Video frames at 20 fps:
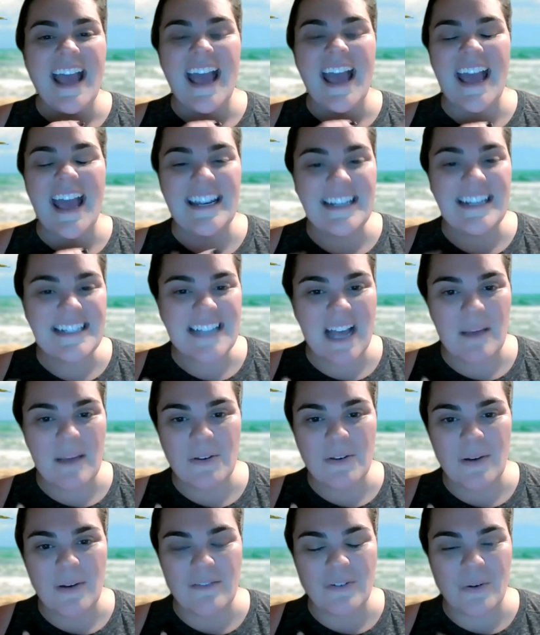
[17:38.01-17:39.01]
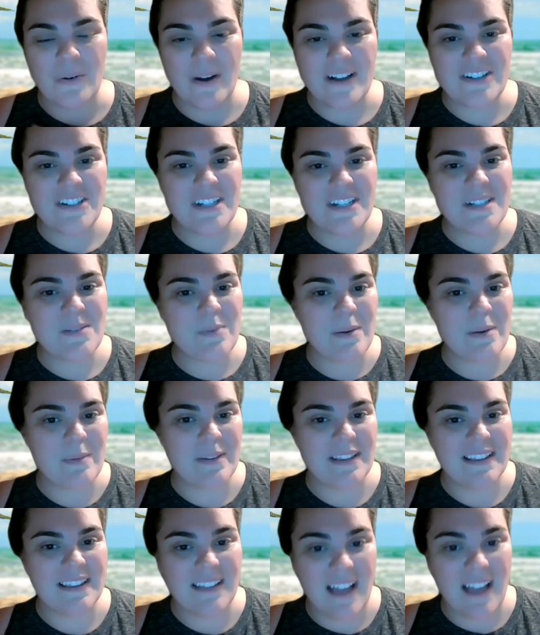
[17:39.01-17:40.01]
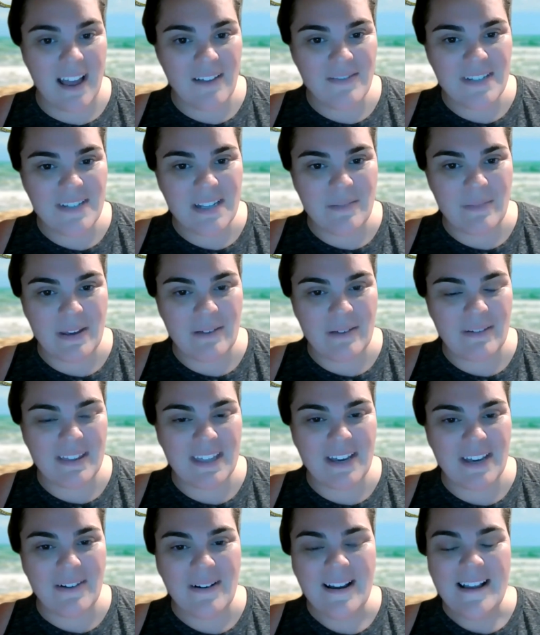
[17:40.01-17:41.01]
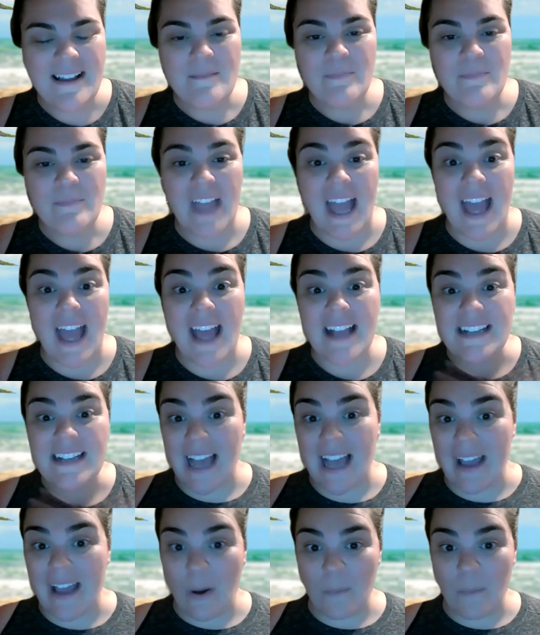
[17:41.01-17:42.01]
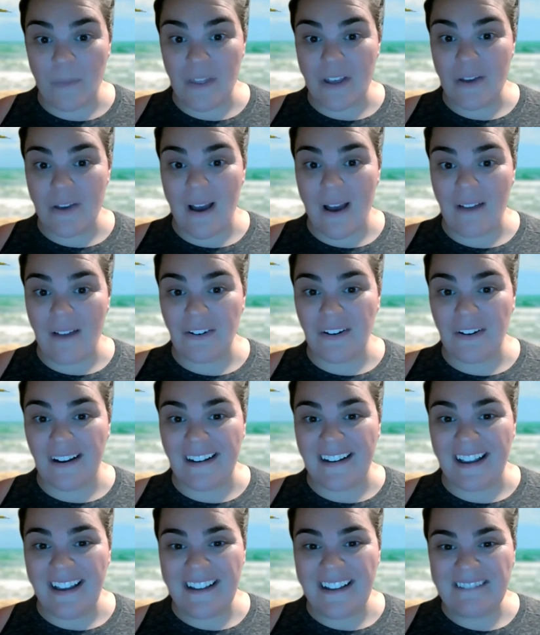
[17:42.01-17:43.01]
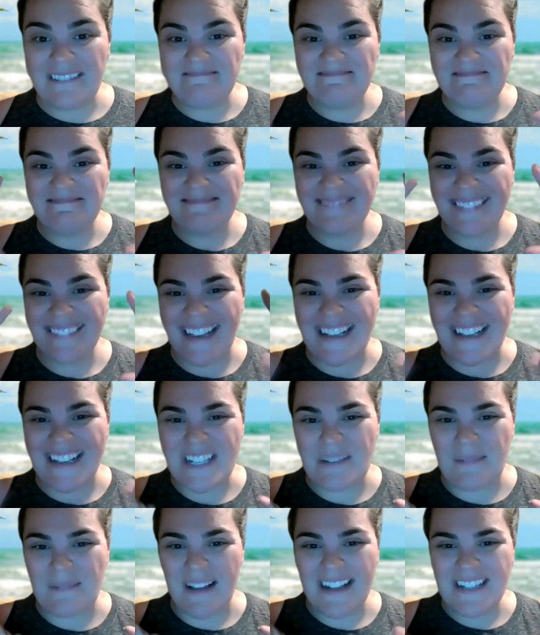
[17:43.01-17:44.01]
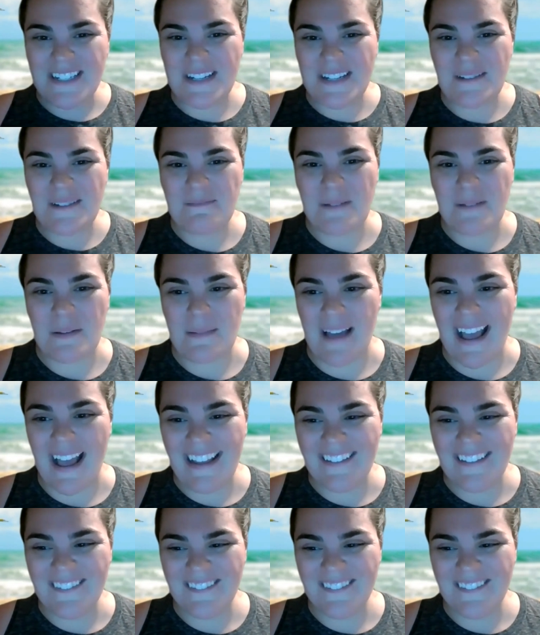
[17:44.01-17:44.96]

Anytime you have questions, we would love to meet with you. And I hope that you have a great night. Thanks so much. Bye bye.